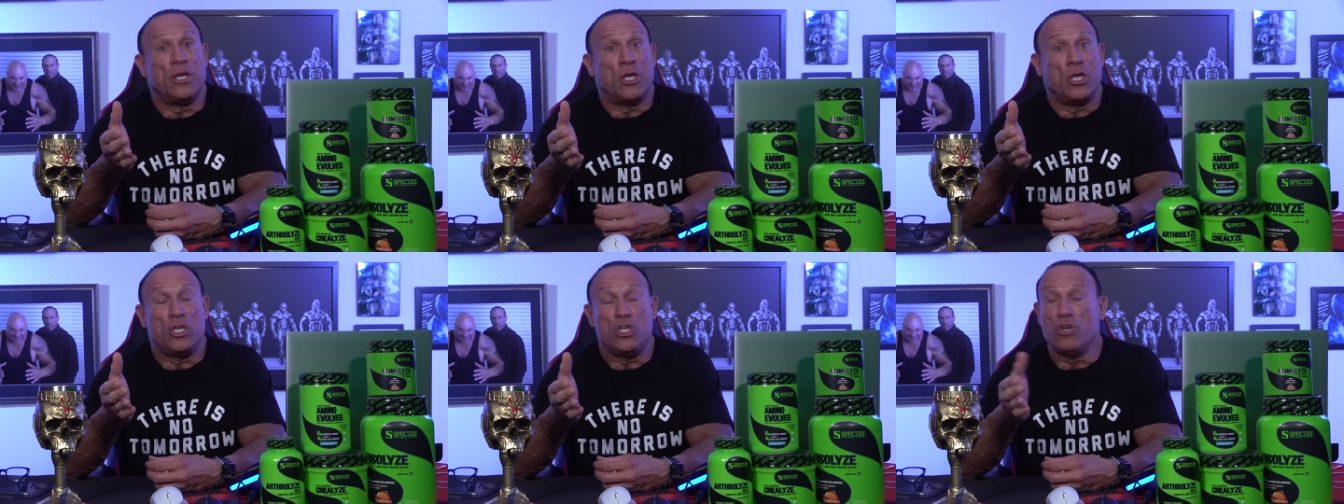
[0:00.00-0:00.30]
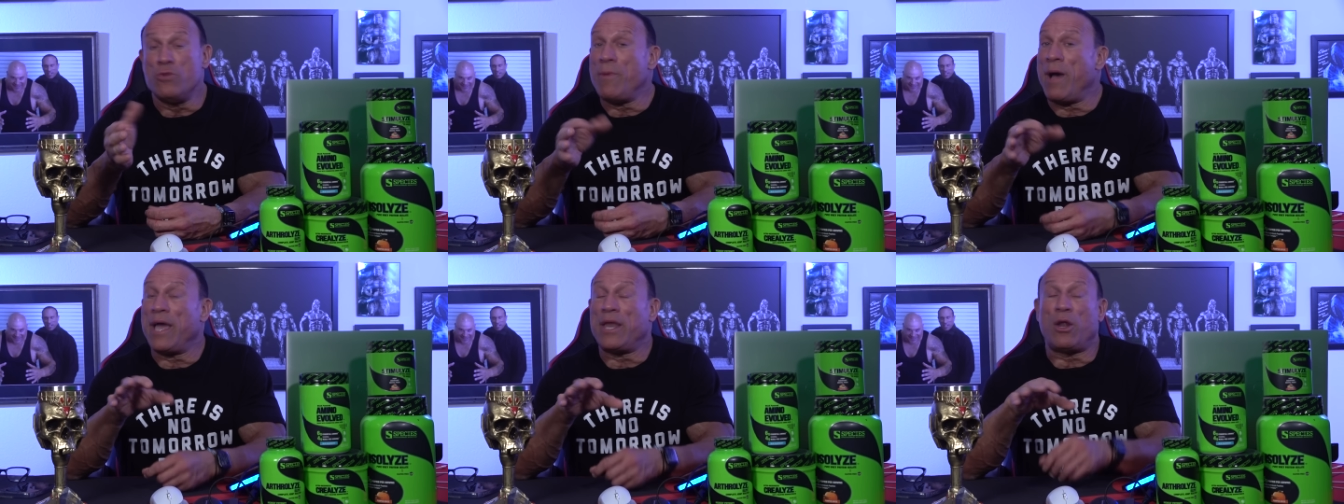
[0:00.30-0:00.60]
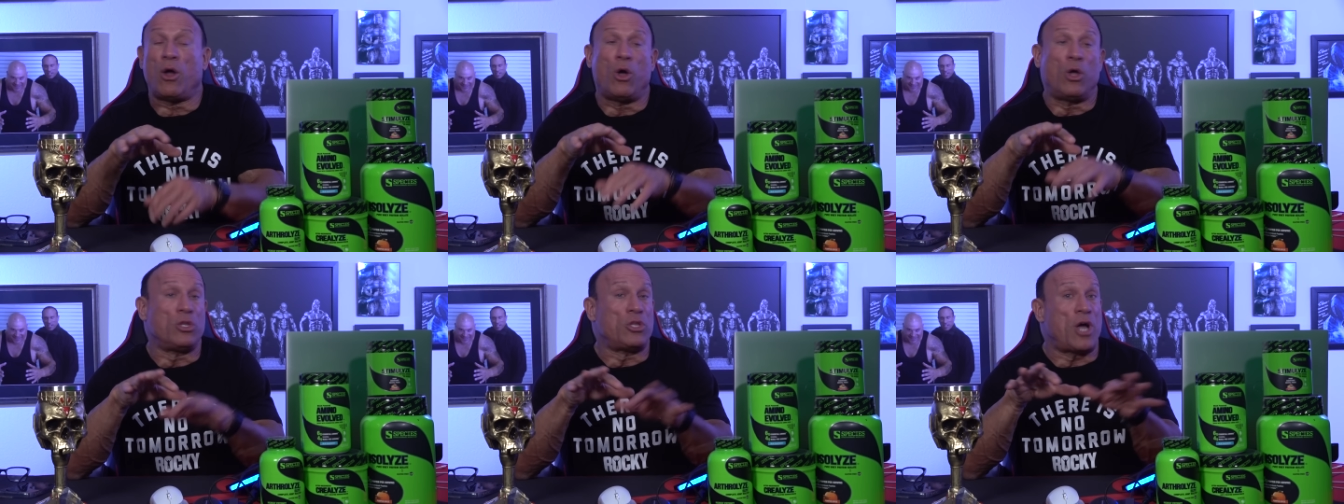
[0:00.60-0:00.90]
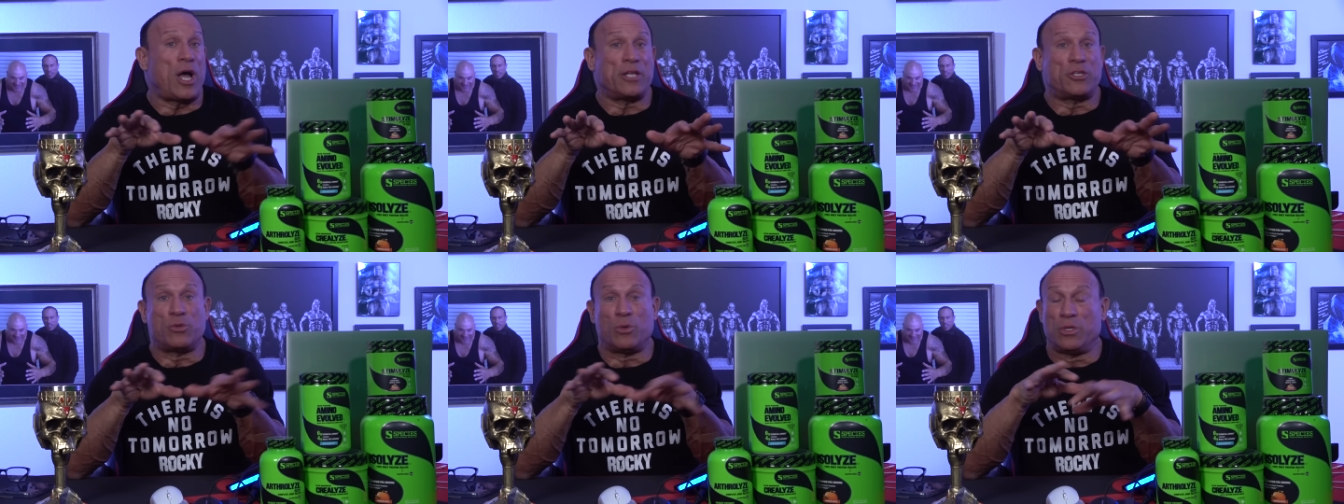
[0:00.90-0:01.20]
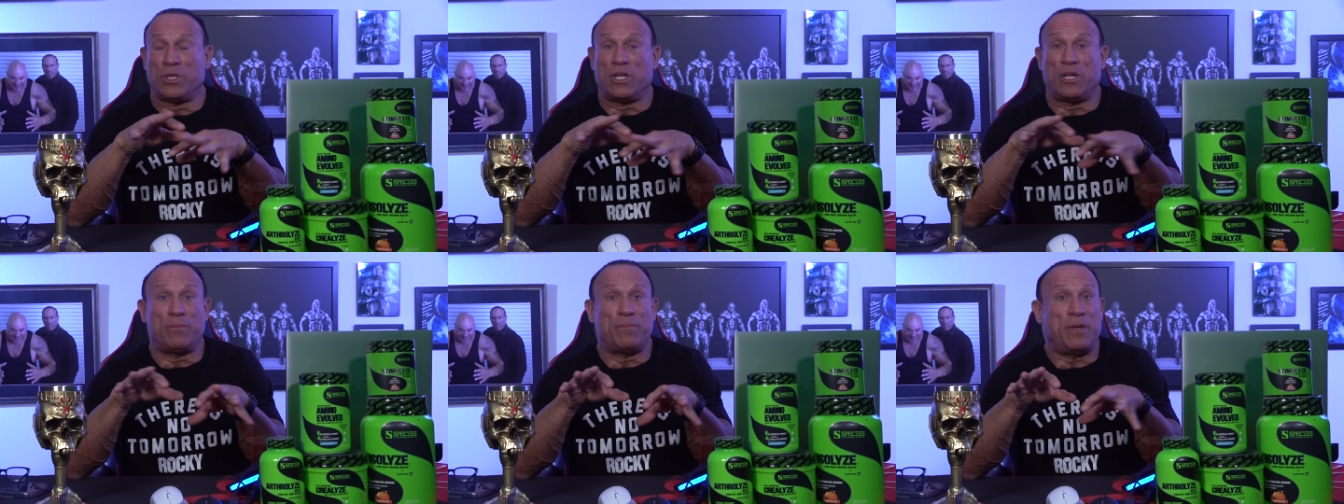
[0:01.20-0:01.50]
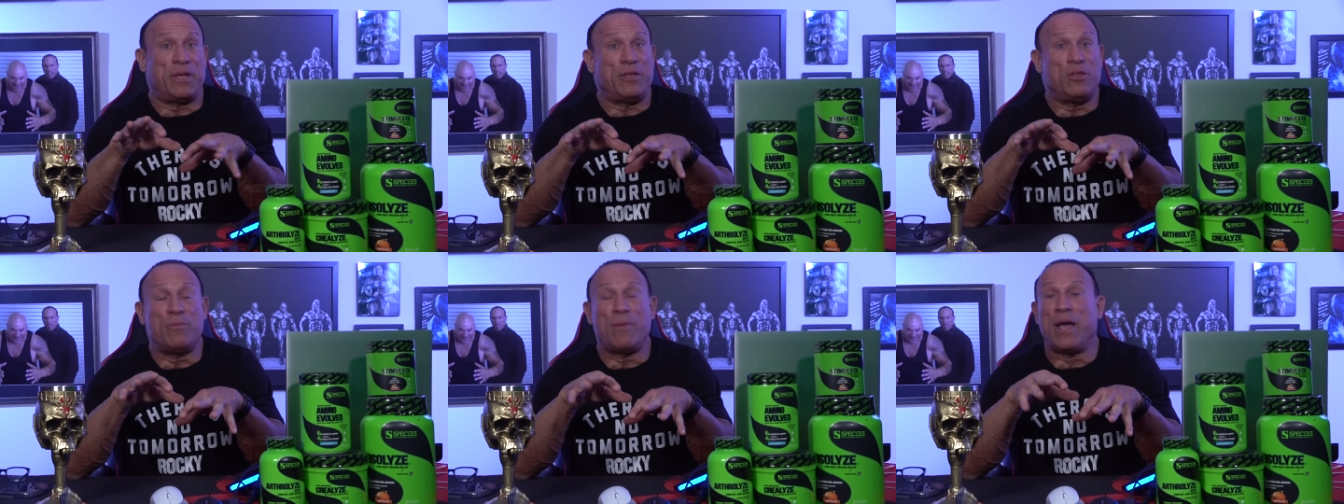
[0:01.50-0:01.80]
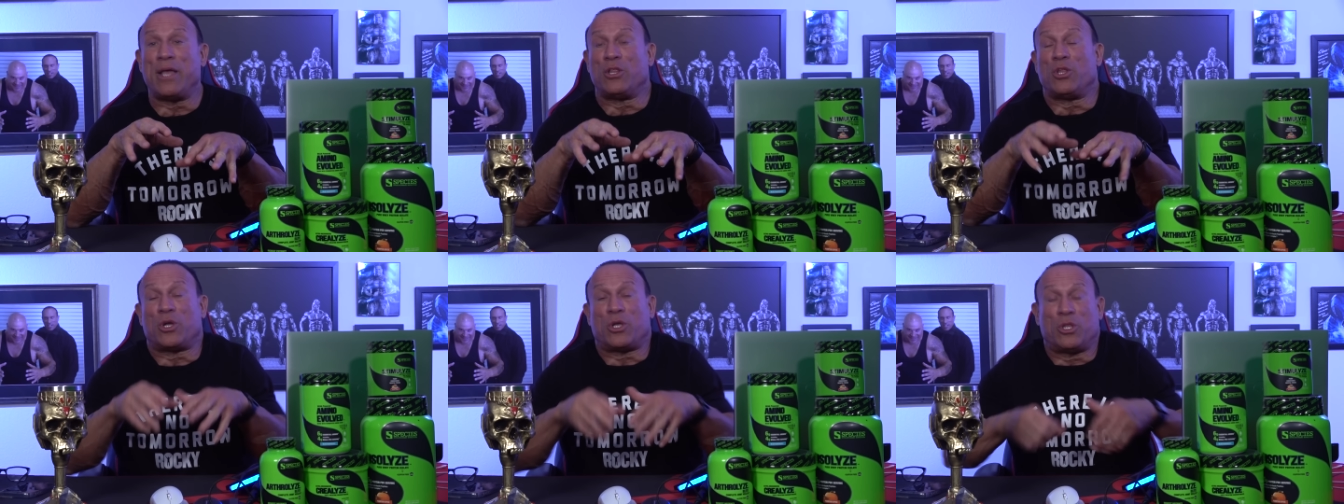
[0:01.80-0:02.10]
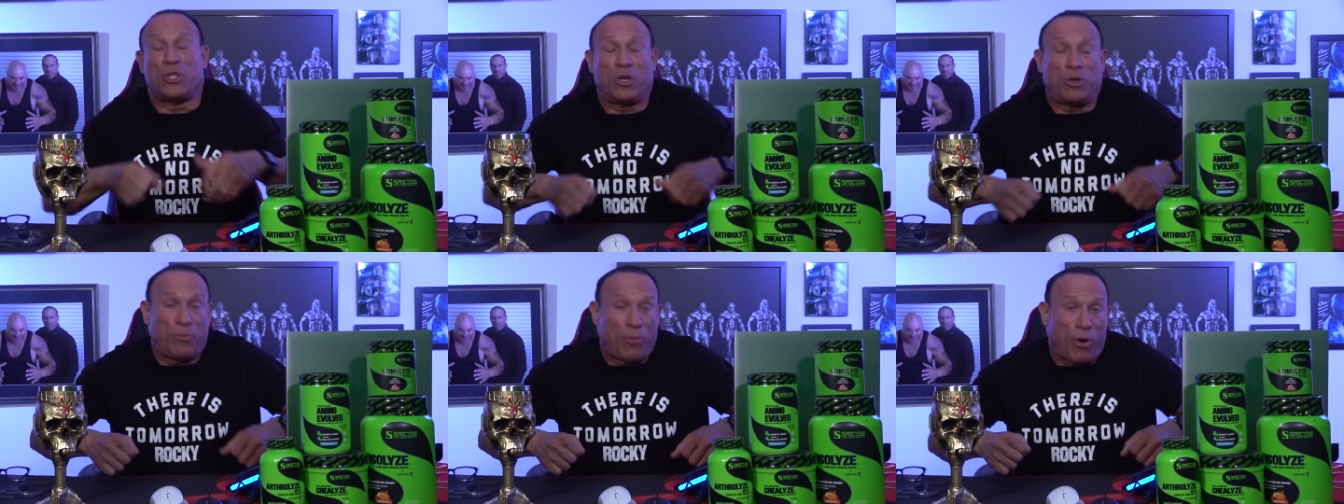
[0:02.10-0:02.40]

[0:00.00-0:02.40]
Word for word: You might hold on to a little bit, you might look a little